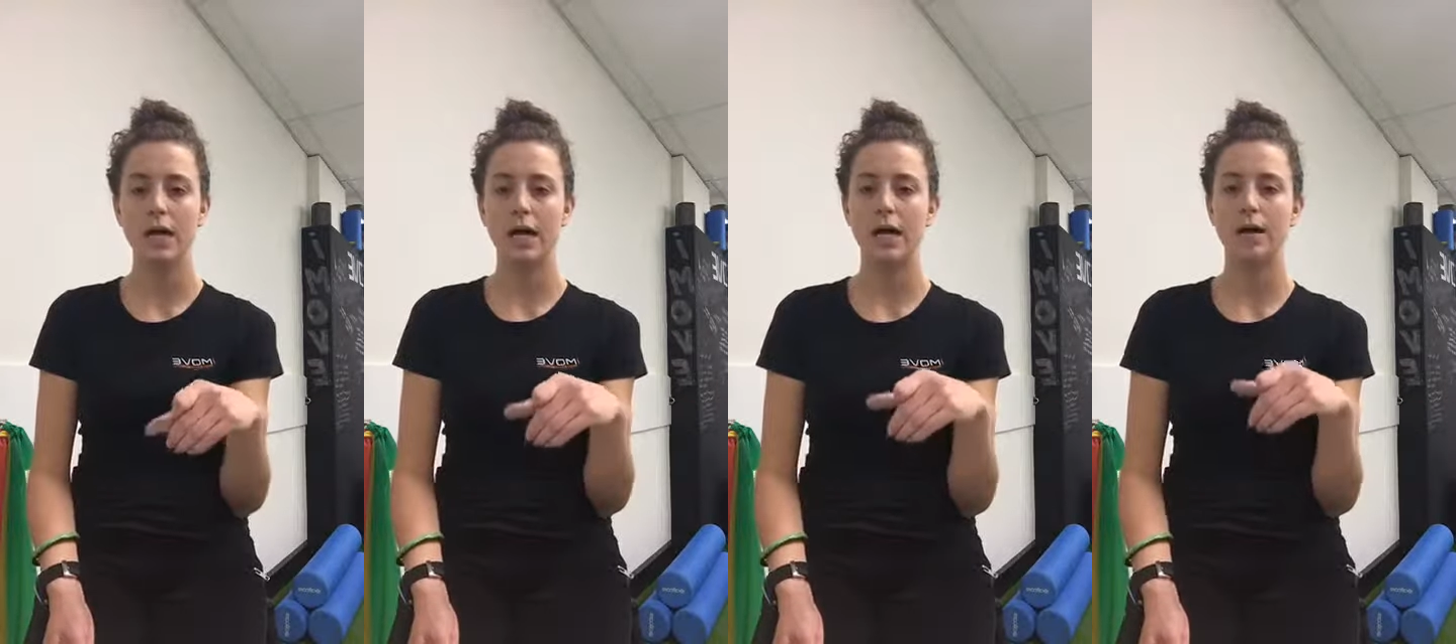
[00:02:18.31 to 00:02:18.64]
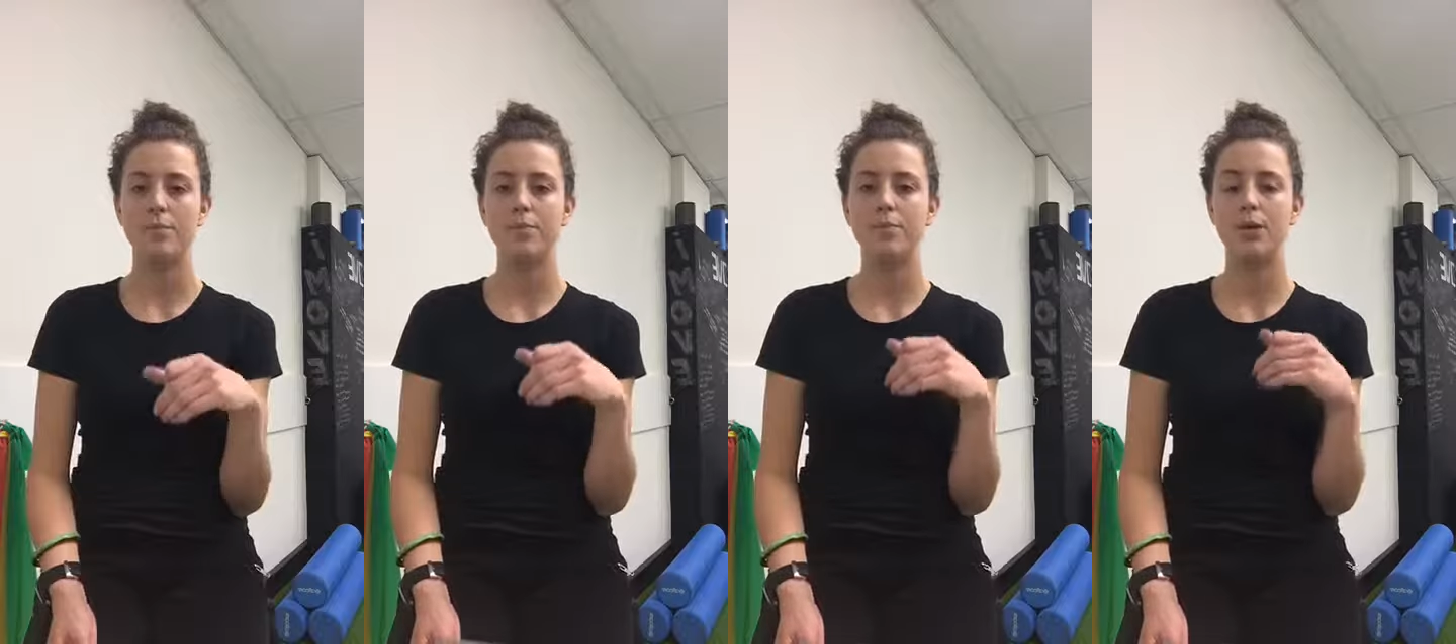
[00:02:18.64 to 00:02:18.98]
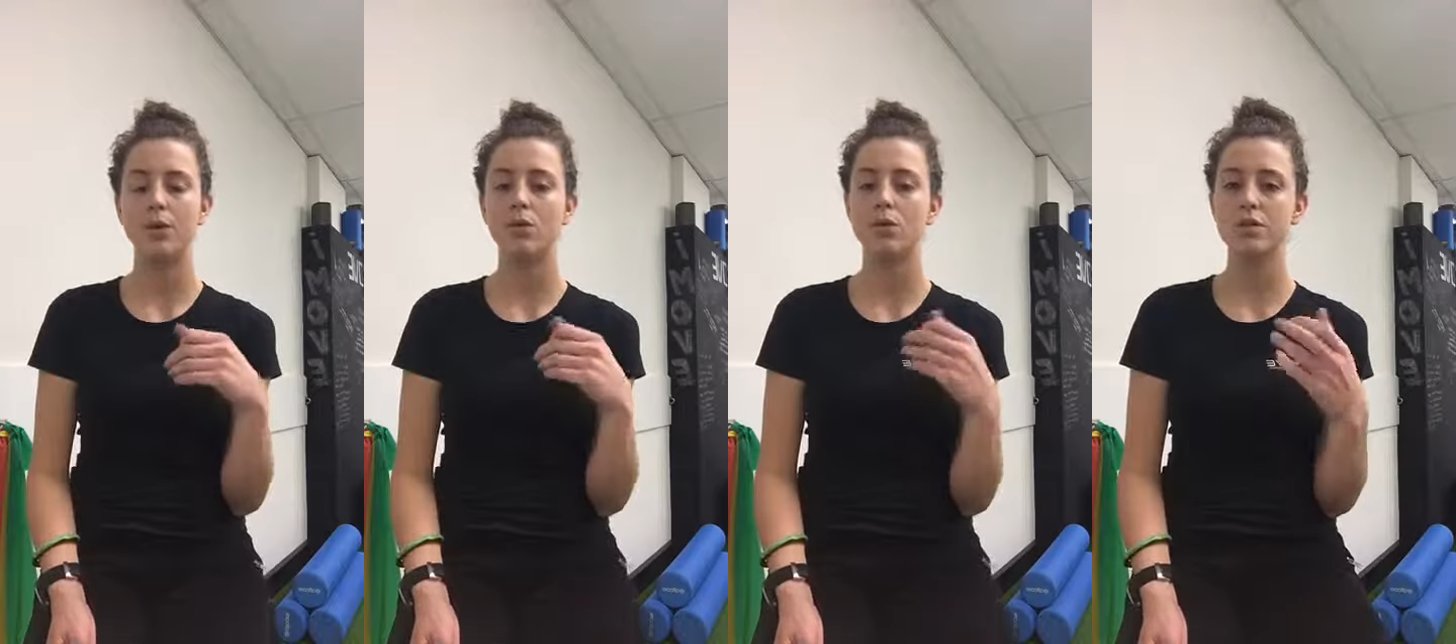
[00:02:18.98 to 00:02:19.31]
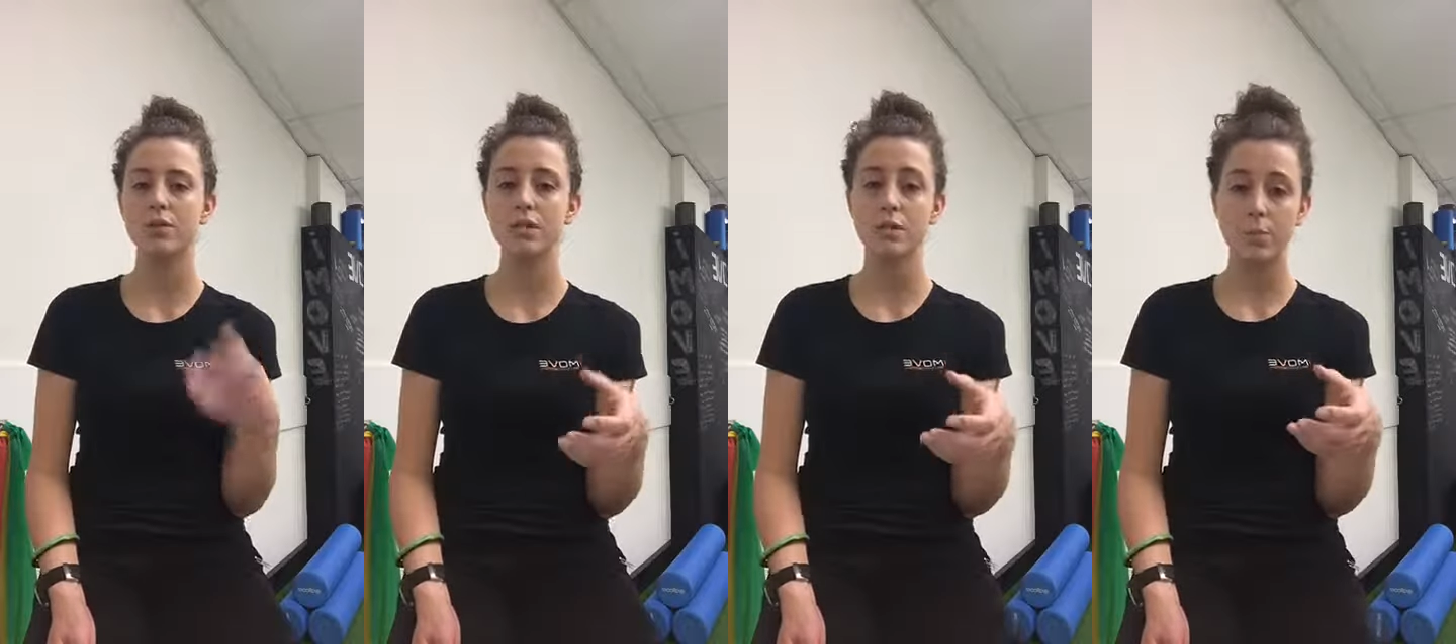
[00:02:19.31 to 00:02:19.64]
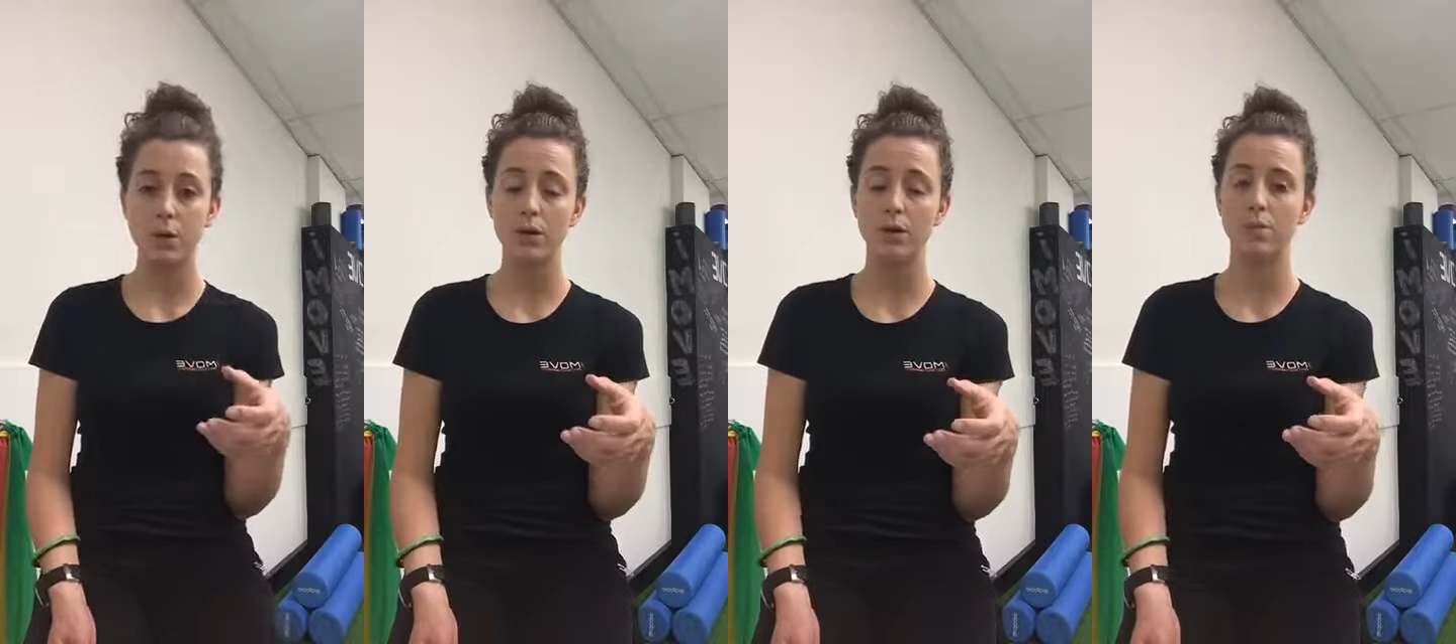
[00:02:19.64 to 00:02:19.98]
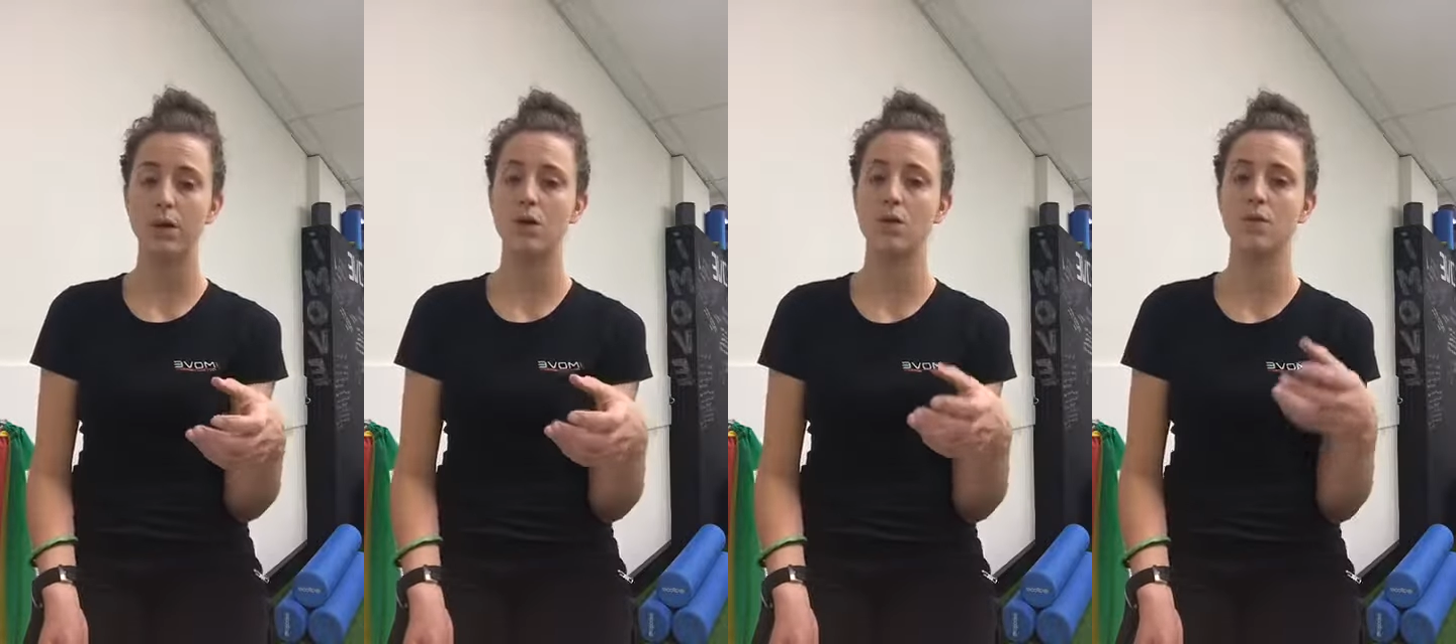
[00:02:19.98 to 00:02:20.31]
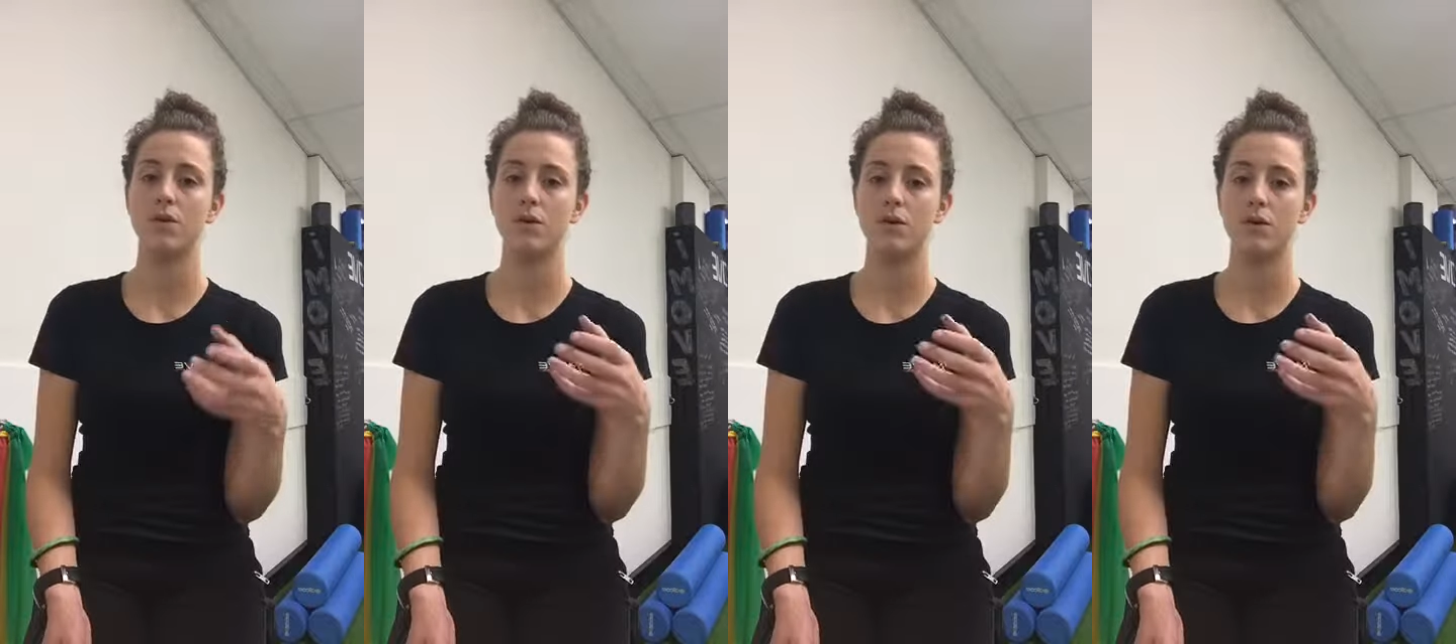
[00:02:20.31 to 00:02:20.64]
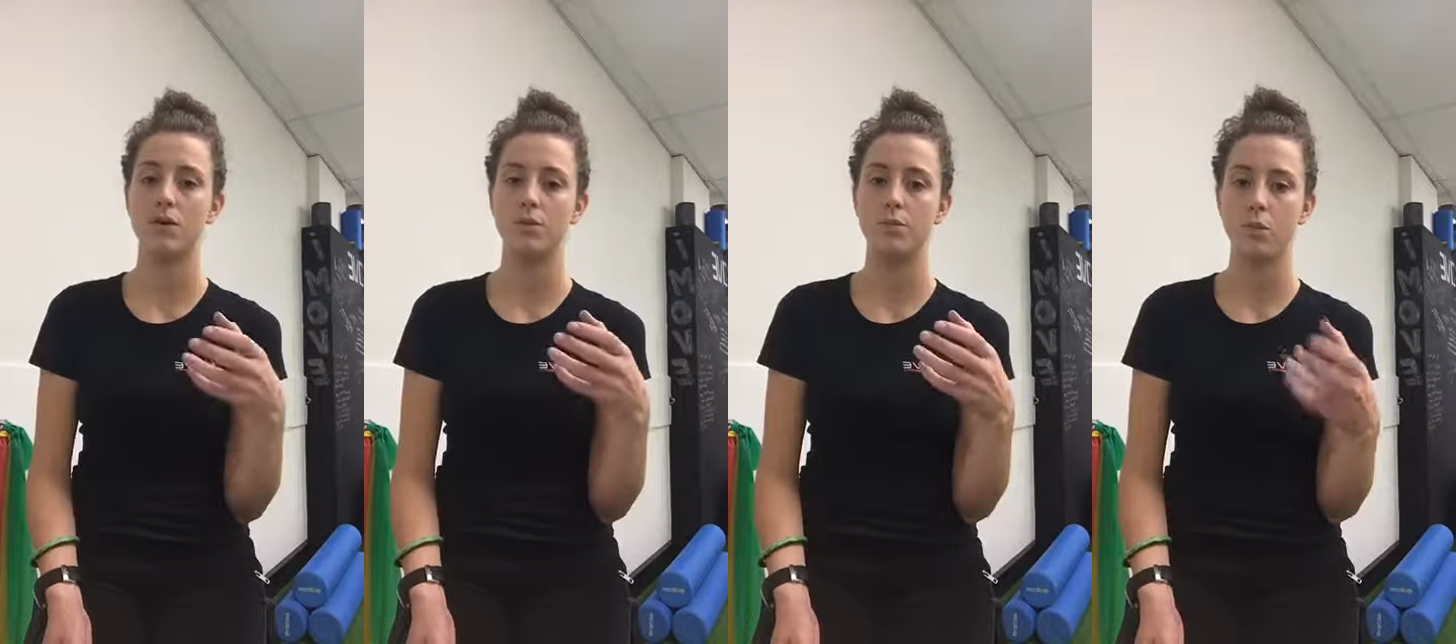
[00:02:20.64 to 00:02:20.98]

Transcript: Um, but also, it spoke a bit on the on the